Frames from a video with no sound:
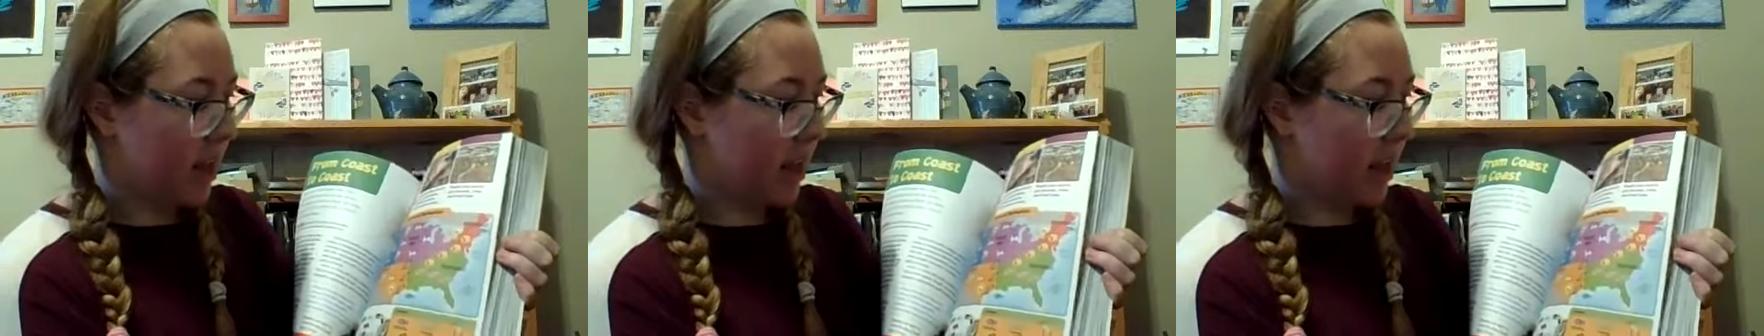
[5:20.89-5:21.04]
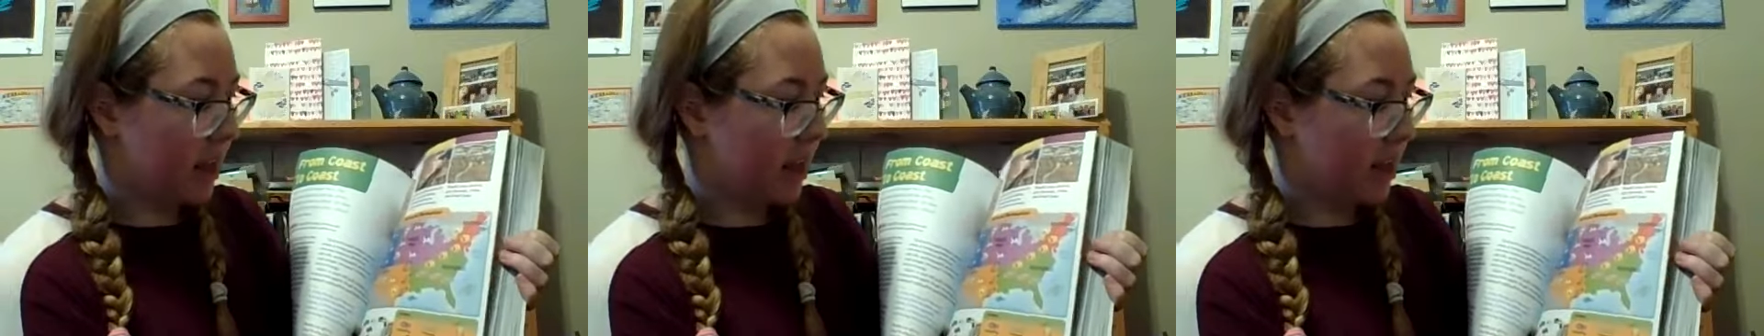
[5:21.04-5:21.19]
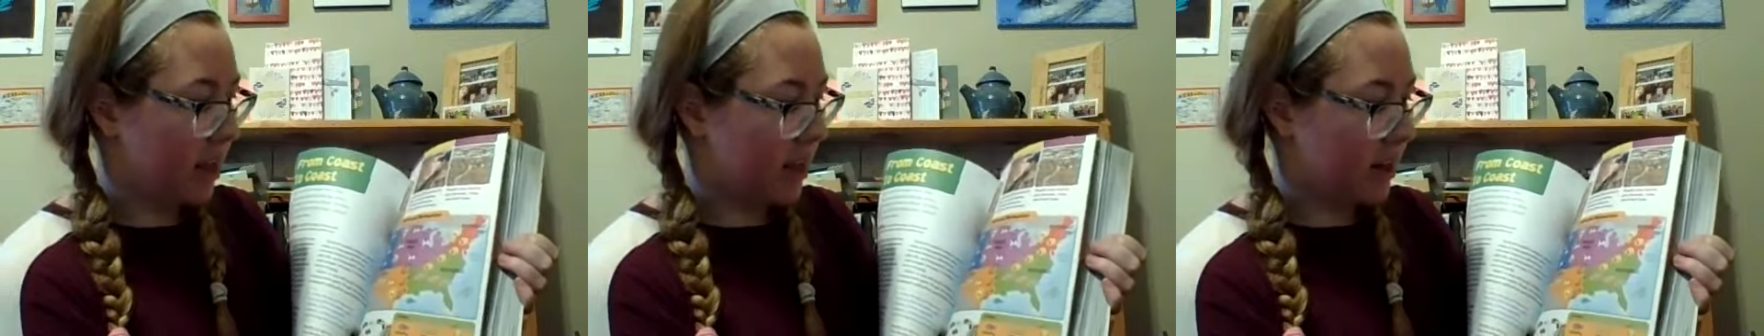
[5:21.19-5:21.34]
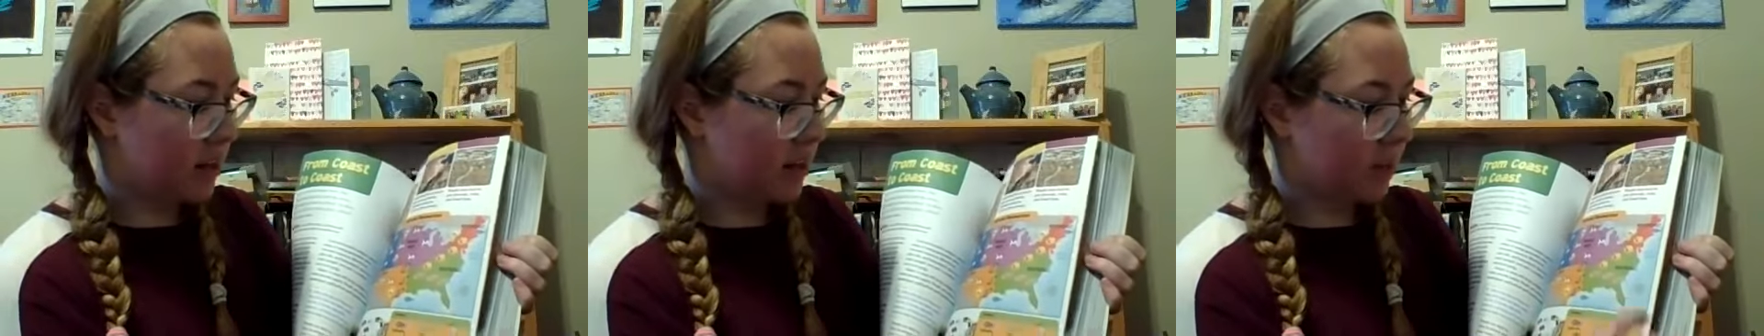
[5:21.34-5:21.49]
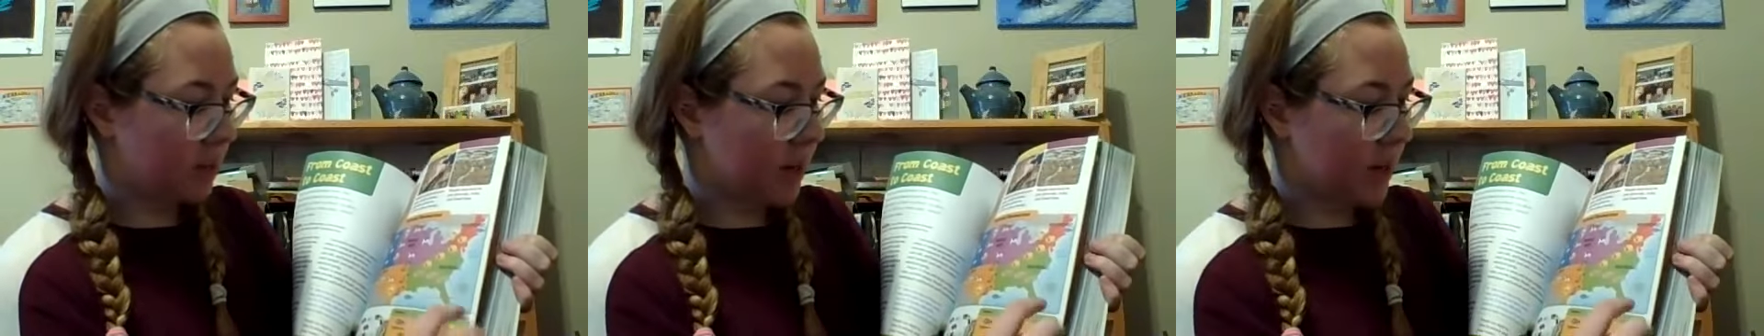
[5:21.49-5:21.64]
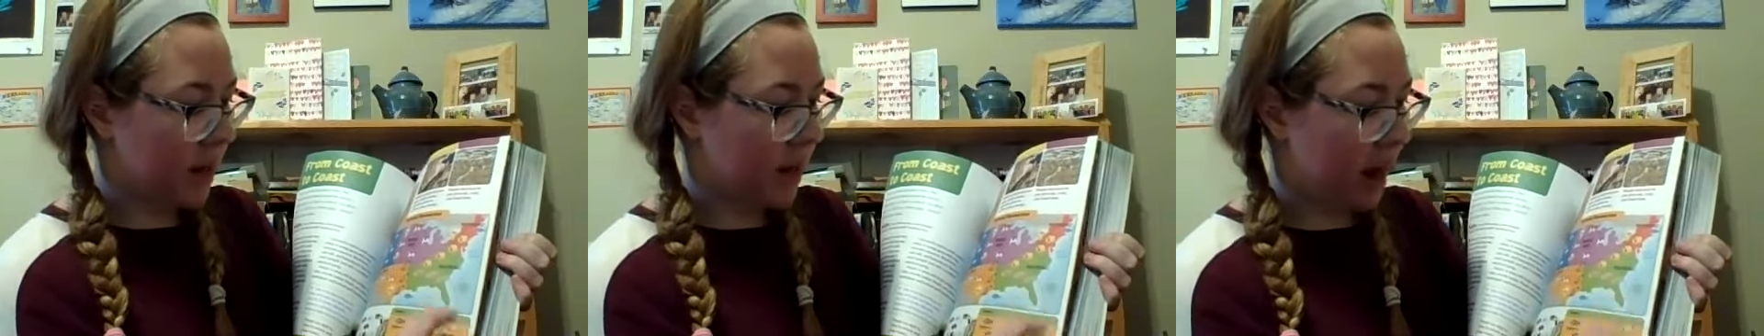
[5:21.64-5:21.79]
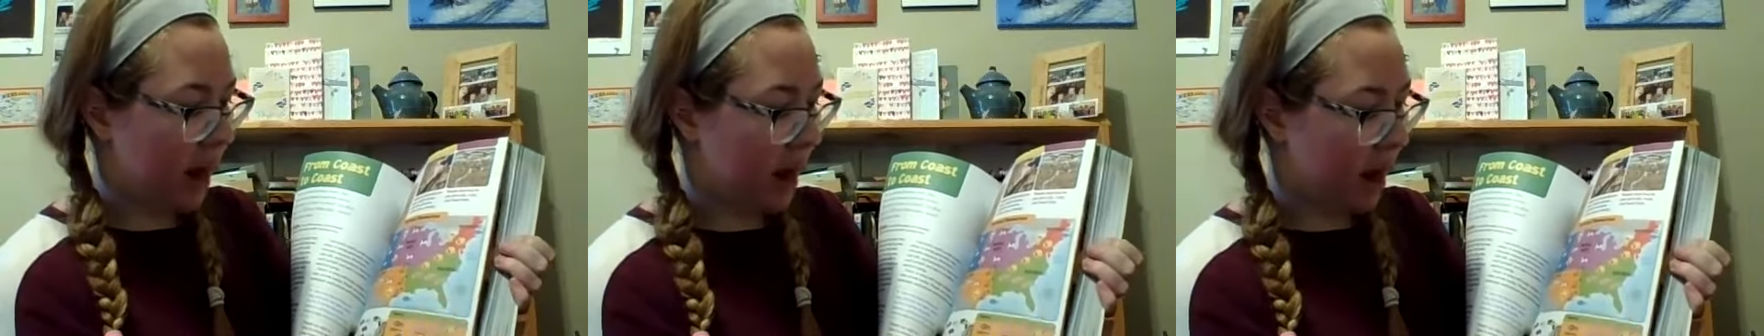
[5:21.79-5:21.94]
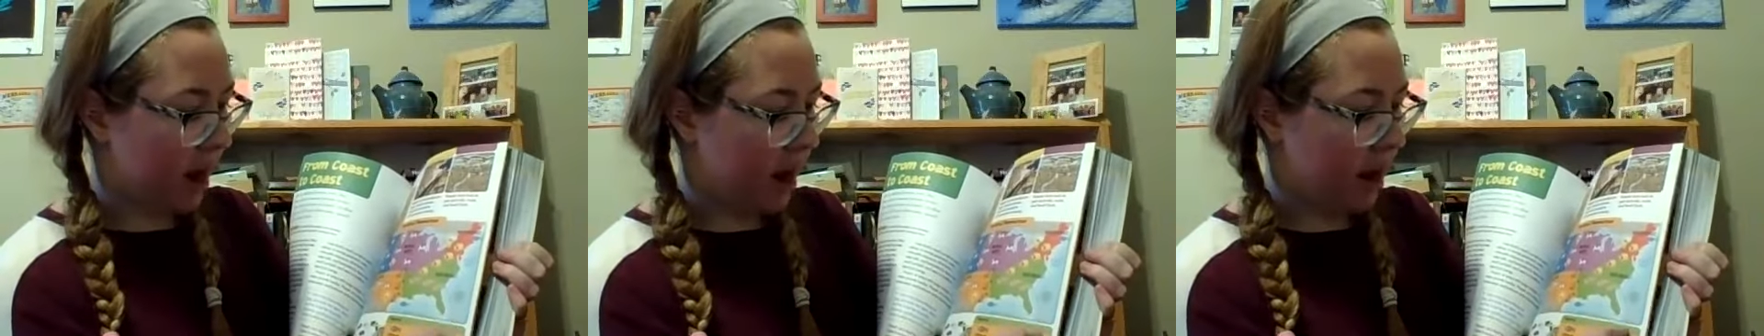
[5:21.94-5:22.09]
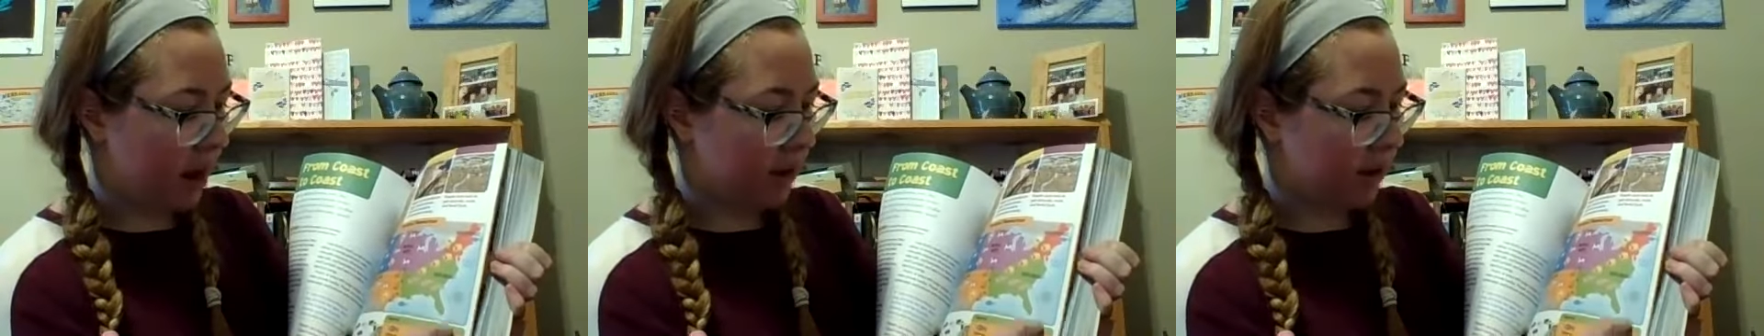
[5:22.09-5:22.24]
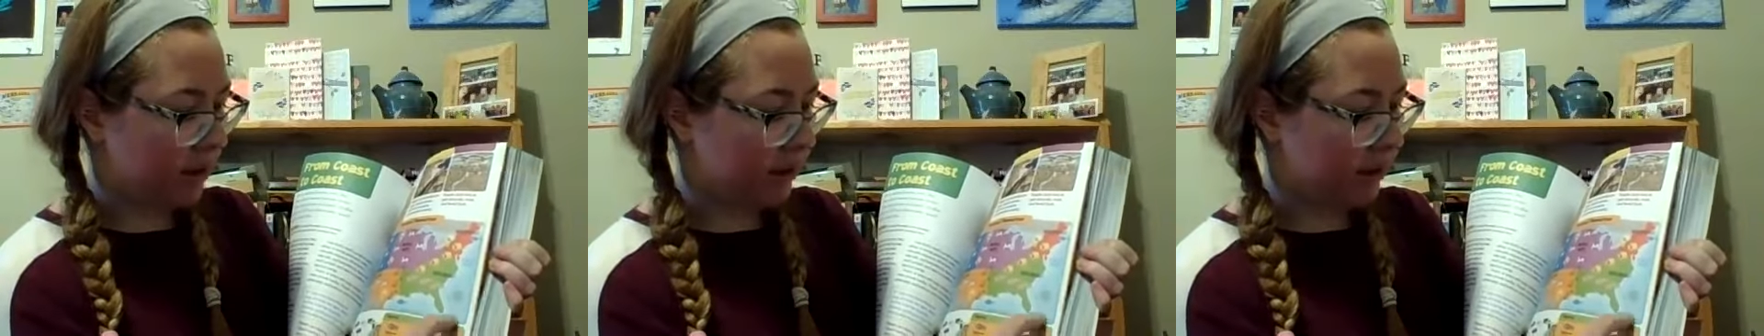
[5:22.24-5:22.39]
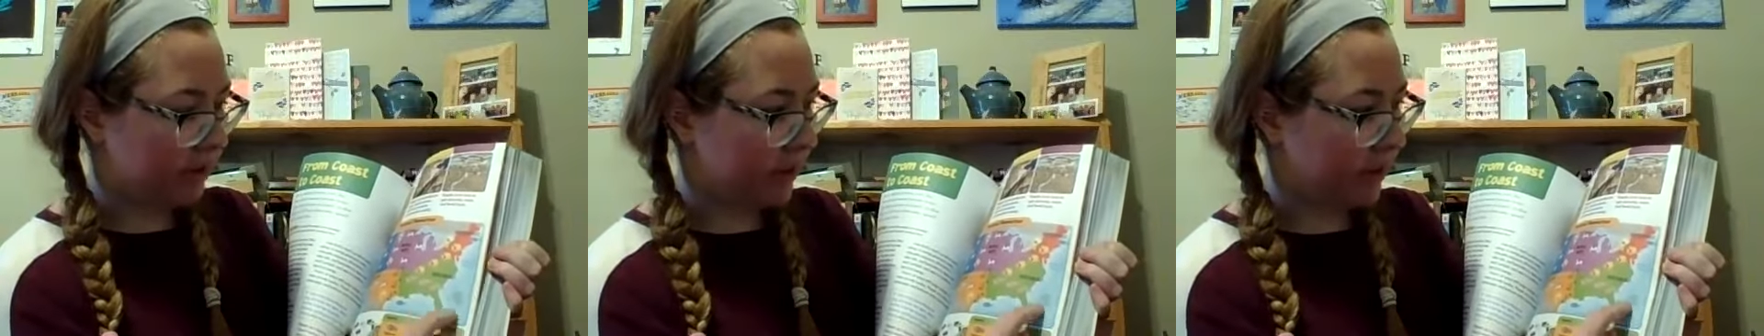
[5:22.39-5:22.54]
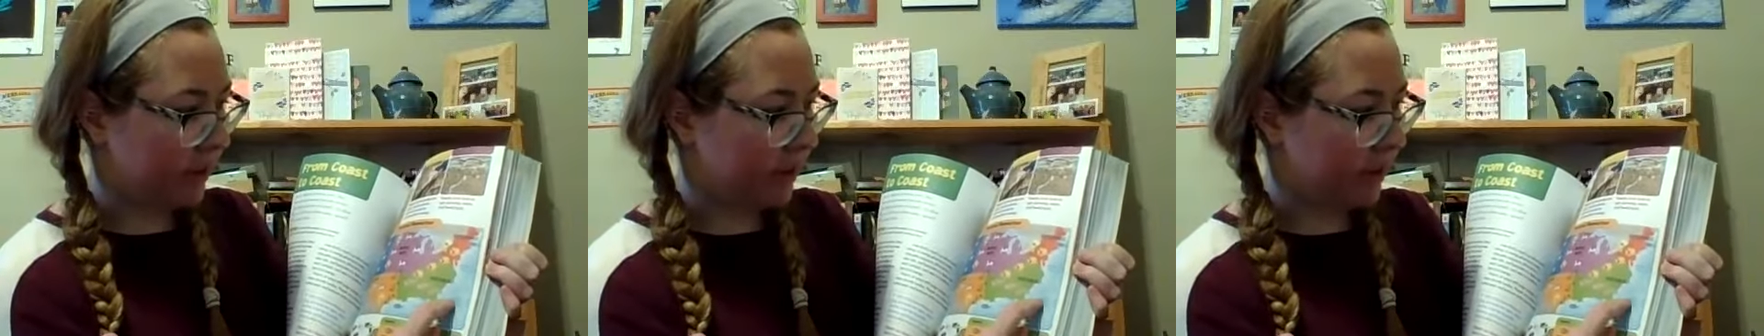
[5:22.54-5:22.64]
And we have